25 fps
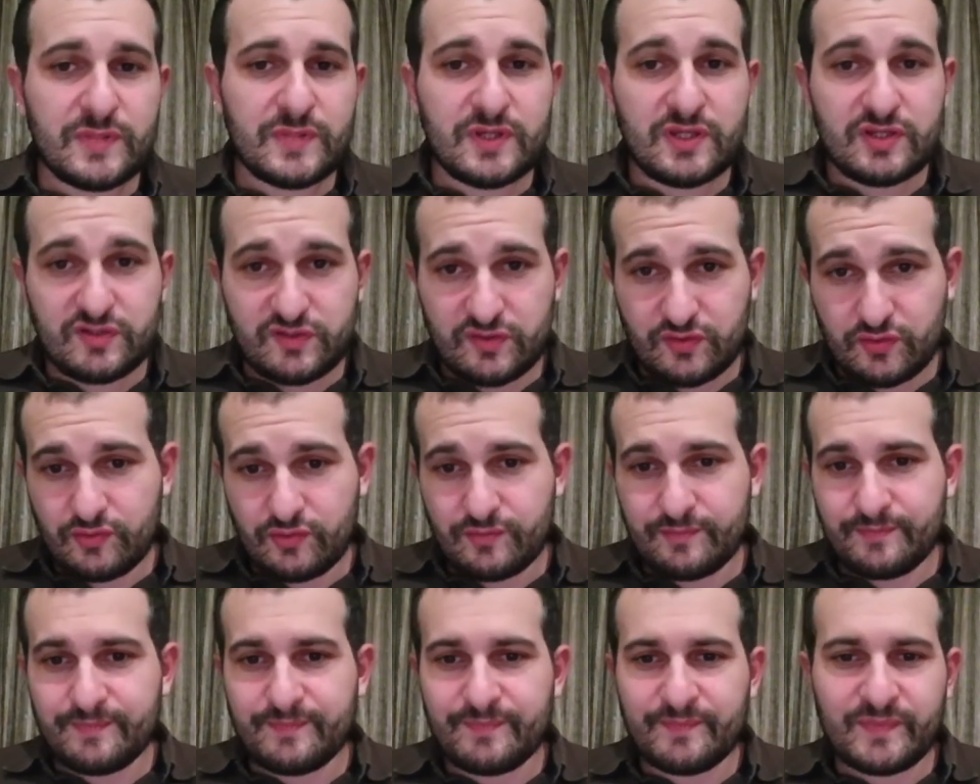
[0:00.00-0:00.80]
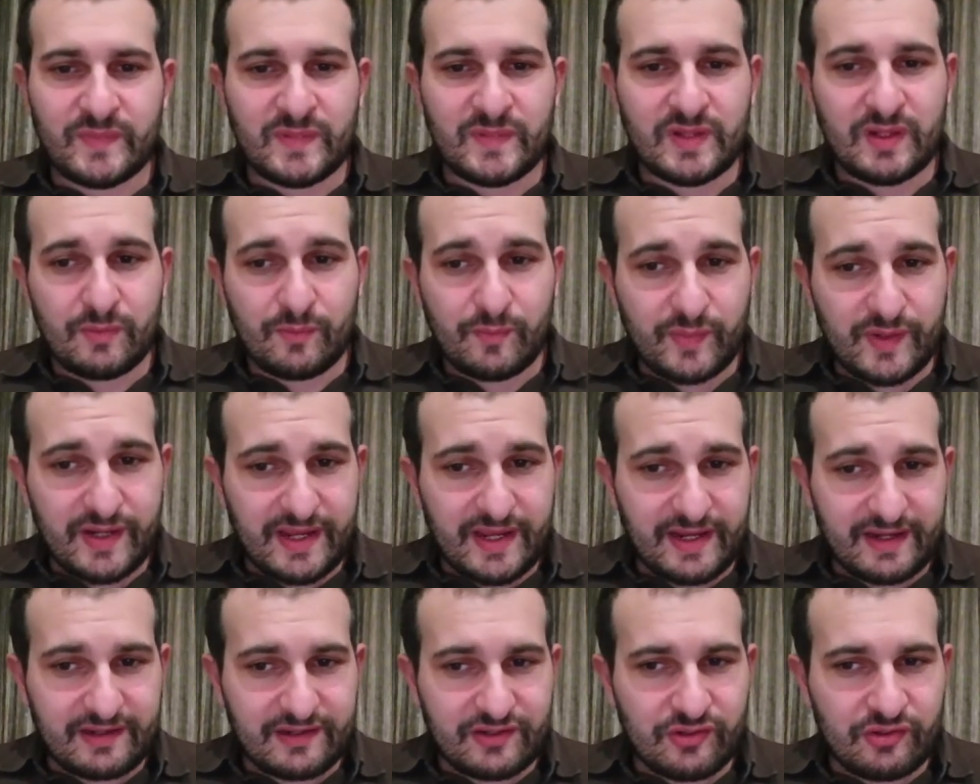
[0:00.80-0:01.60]
So
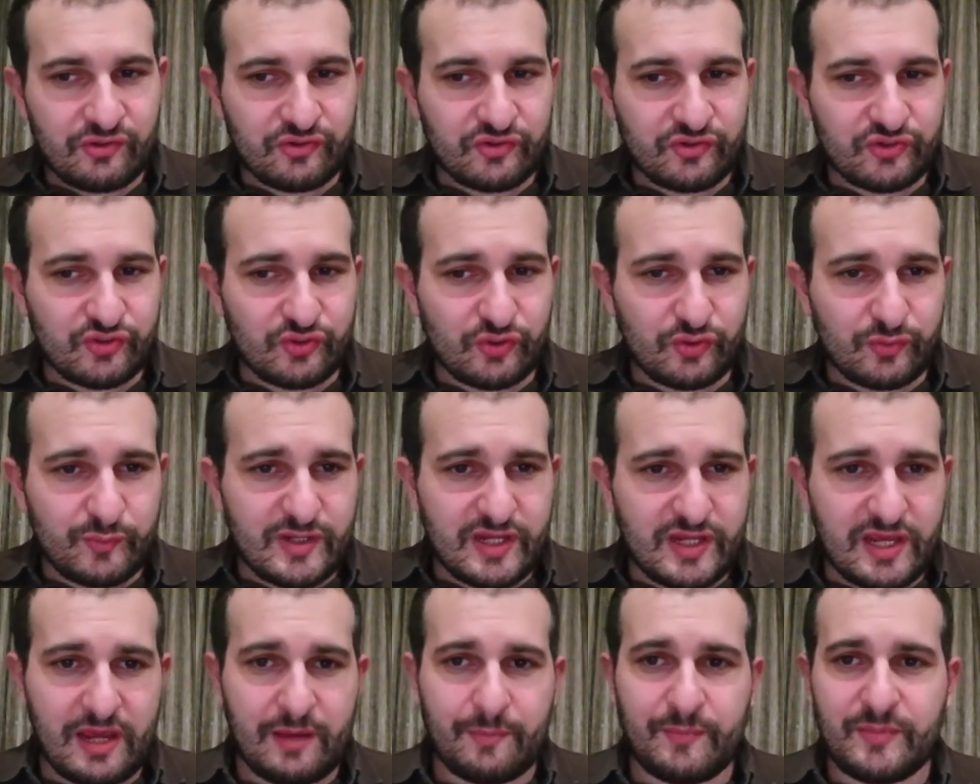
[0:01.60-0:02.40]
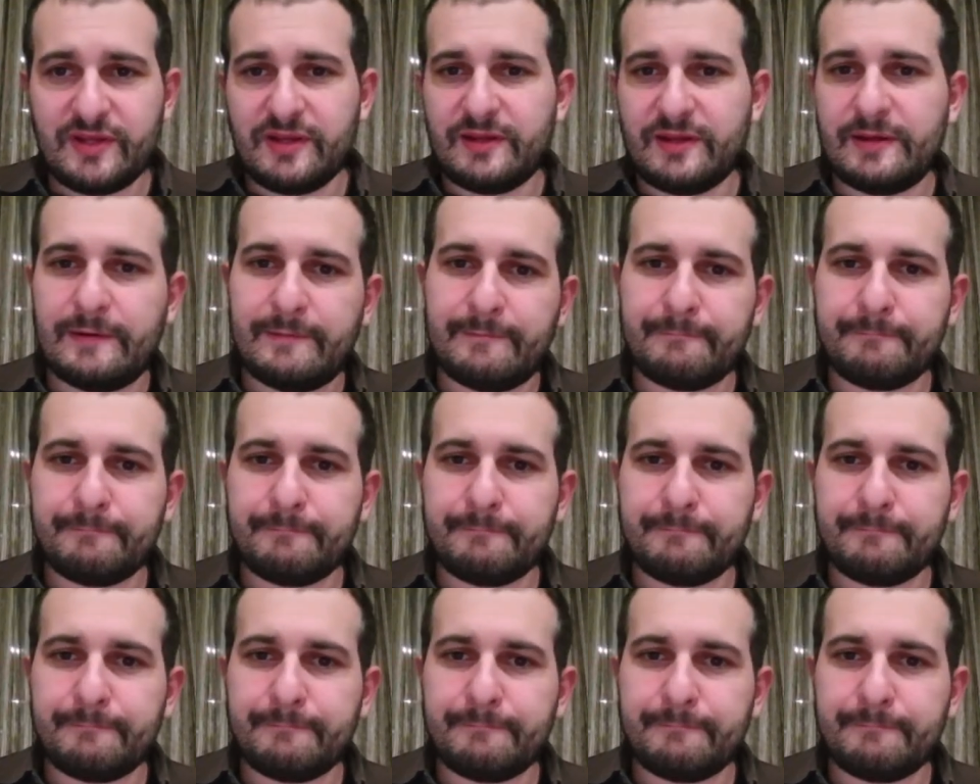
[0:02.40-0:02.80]
black should be happy here.